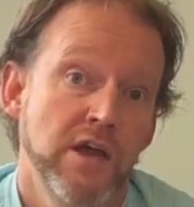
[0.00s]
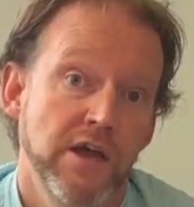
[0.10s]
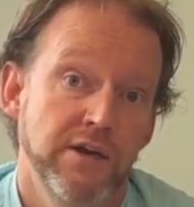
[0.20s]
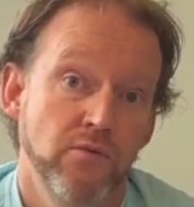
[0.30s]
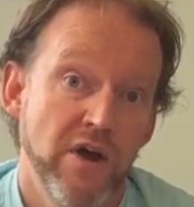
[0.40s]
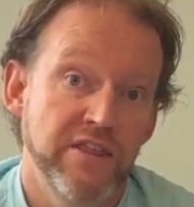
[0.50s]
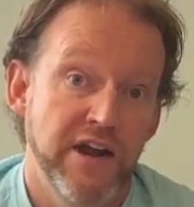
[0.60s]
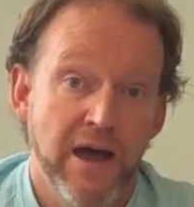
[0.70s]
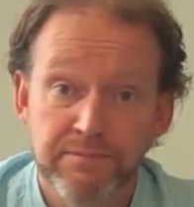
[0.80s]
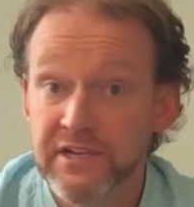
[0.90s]
in a way that
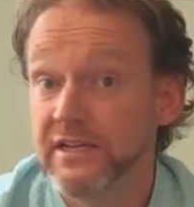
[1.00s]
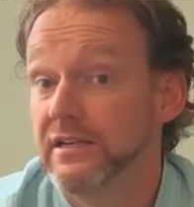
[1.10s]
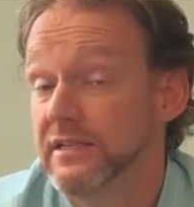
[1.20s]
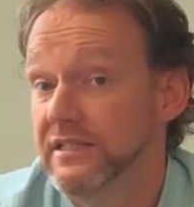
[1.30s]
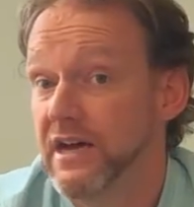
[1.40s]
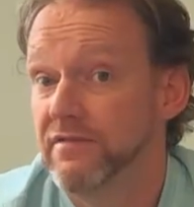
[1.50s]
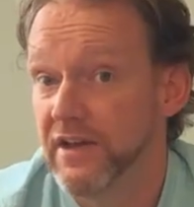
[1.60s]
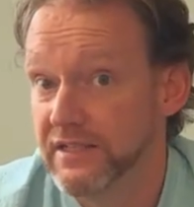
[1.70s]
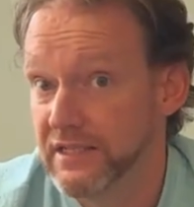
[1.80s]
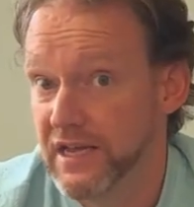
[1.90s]
updated itself
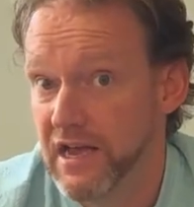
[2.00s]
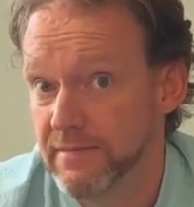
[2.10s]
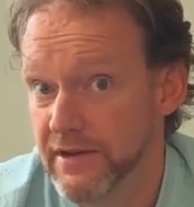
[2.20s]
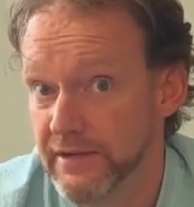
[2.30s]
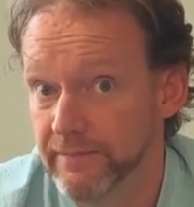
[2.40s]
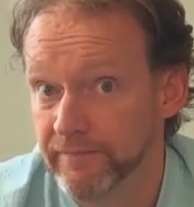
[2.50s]
as it came out.